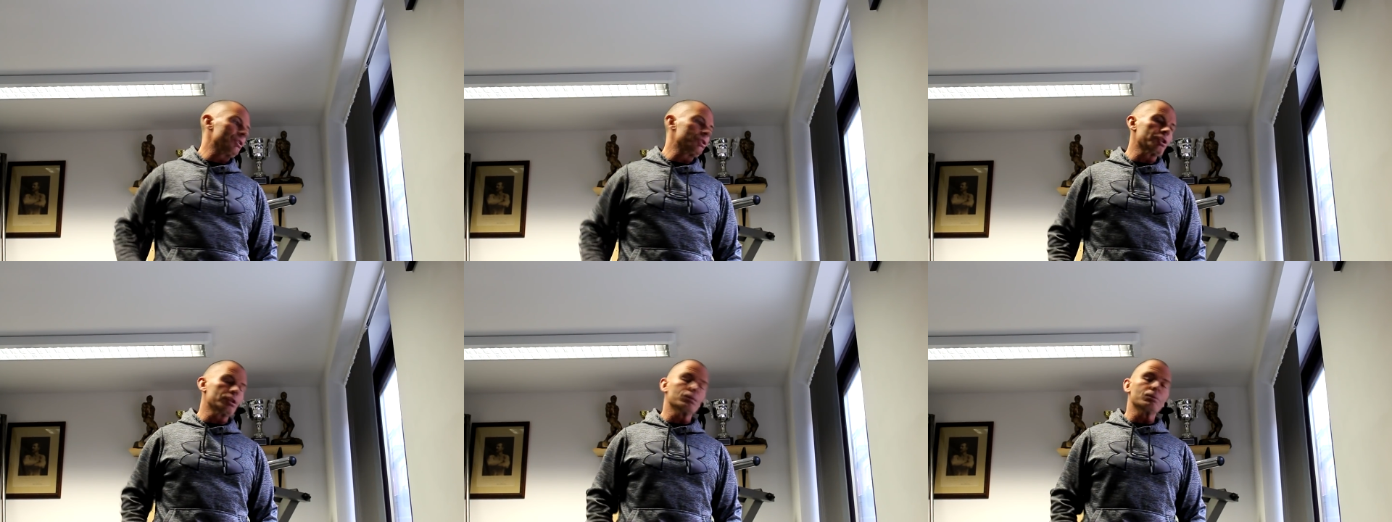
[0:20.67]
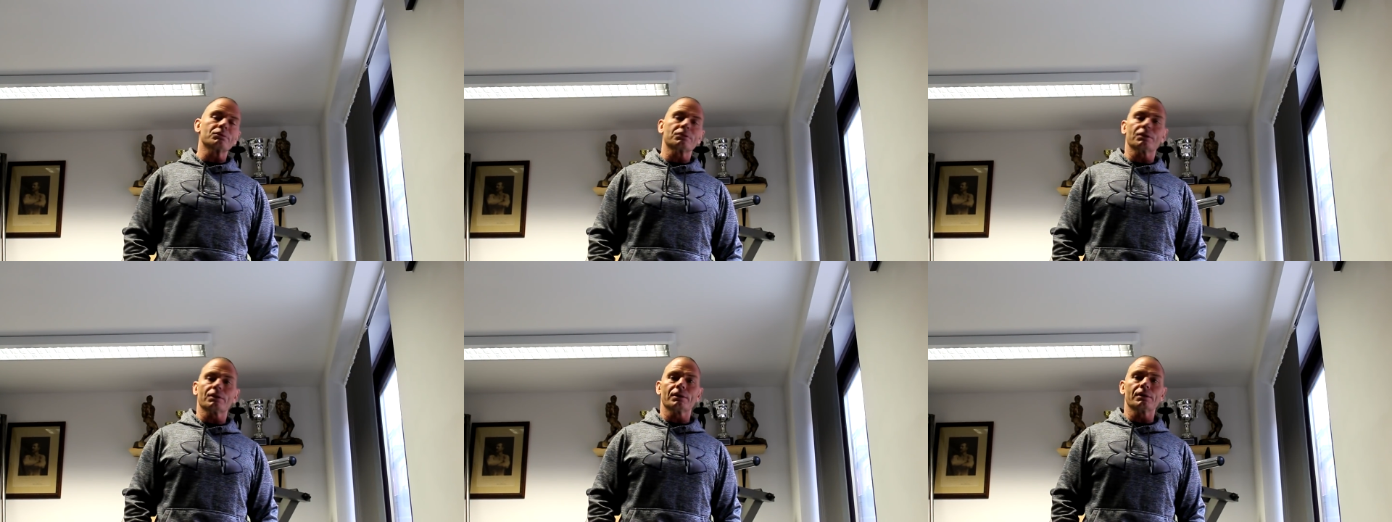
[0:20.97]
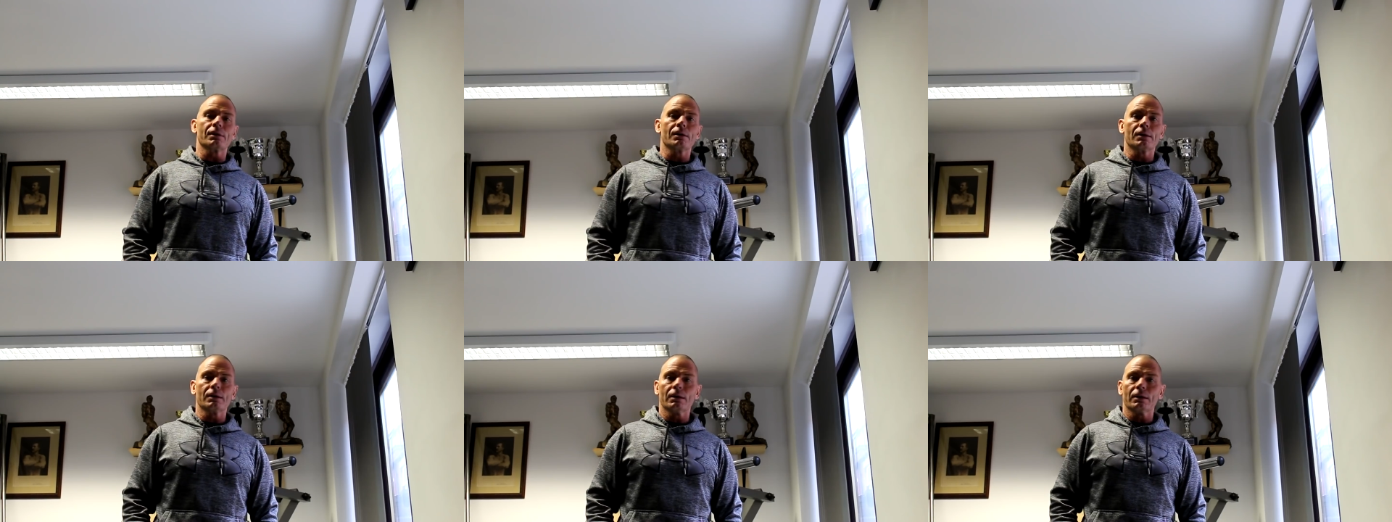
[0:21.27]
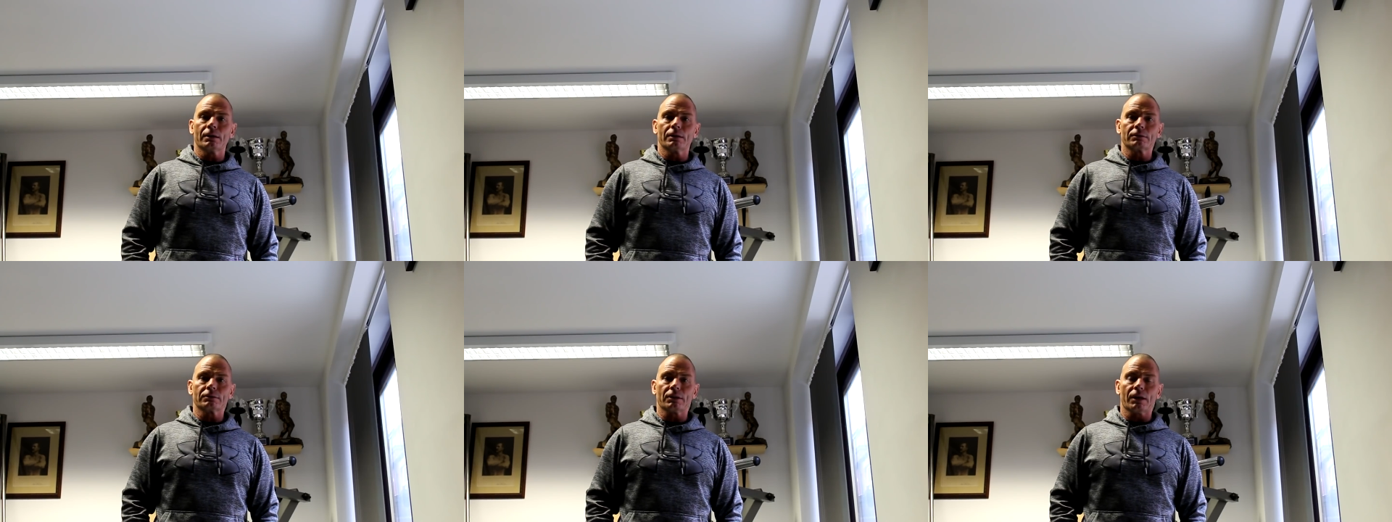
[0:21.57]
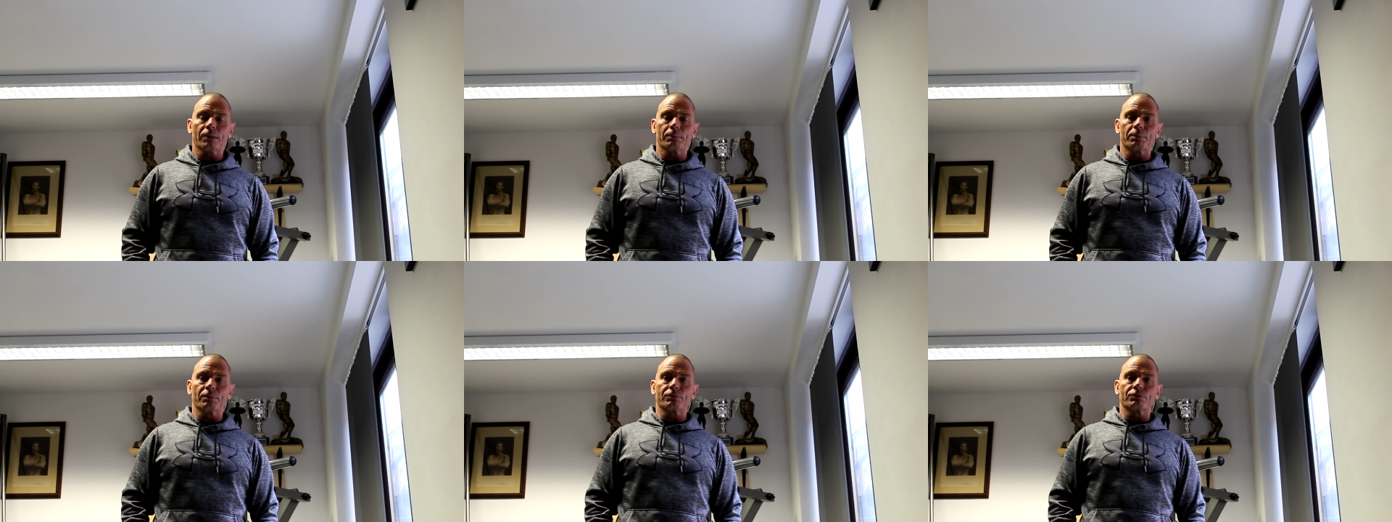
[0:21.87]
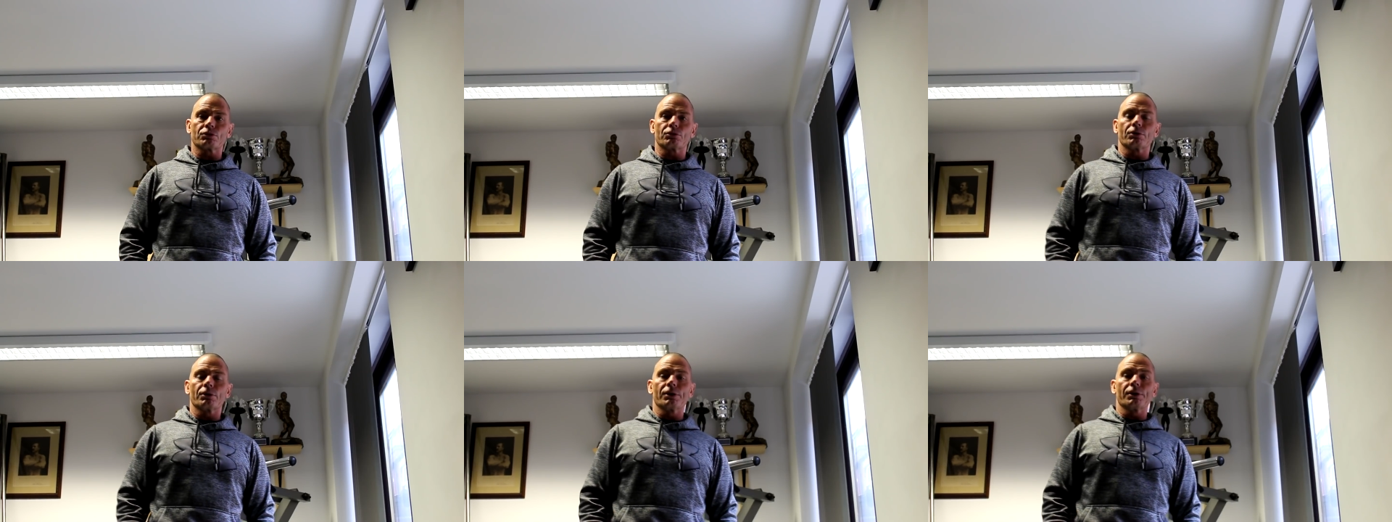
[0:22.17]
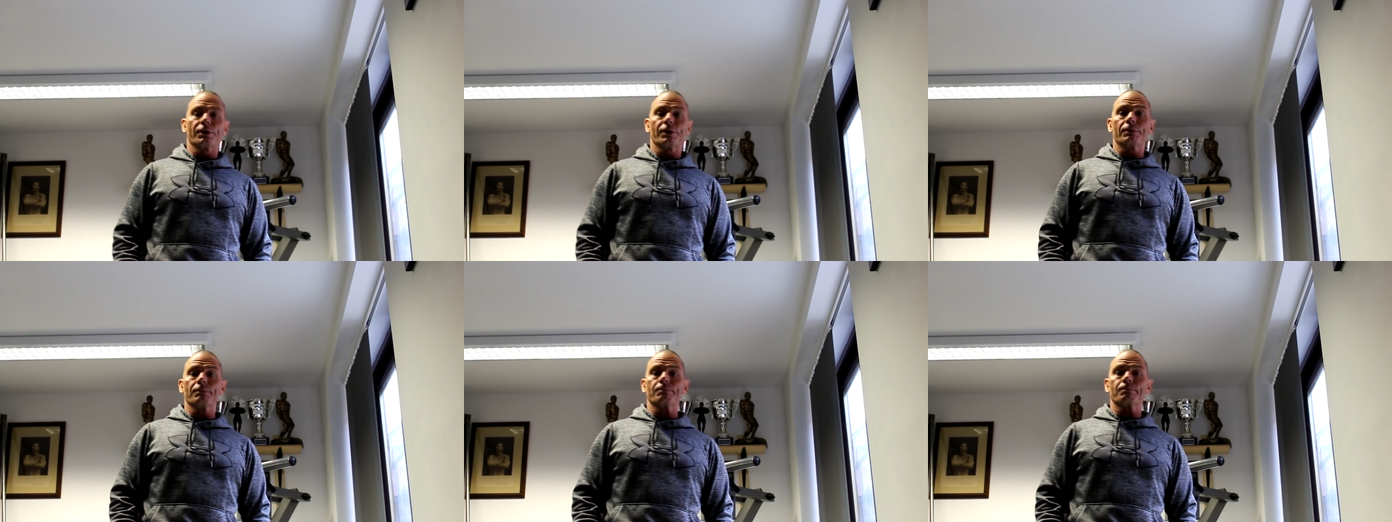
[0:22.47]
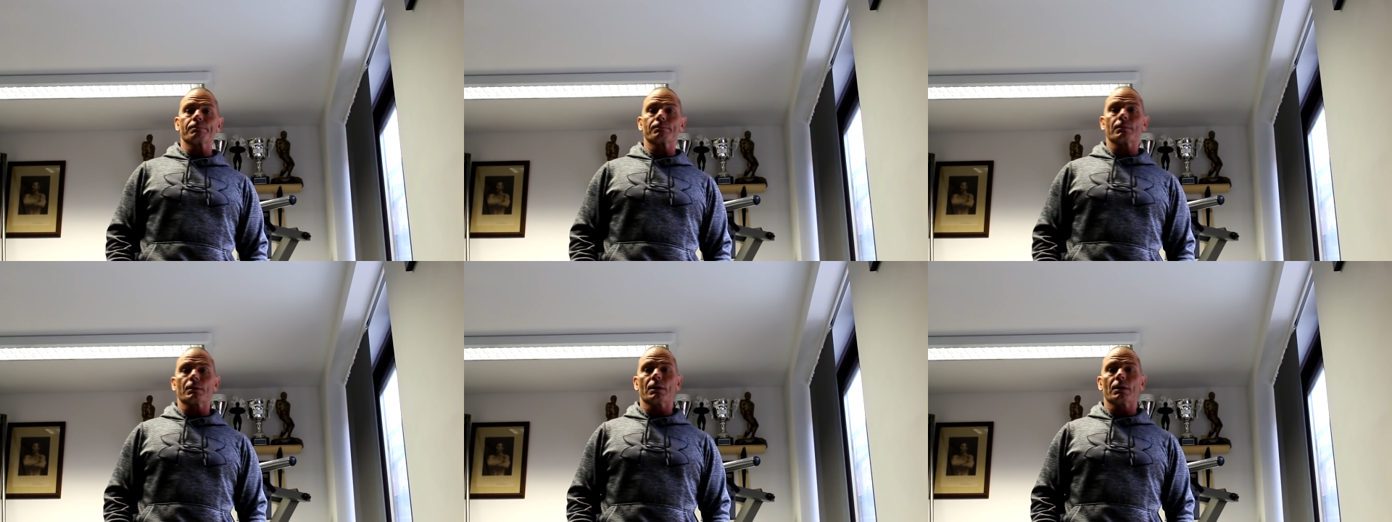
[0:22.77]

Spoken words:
duty type of training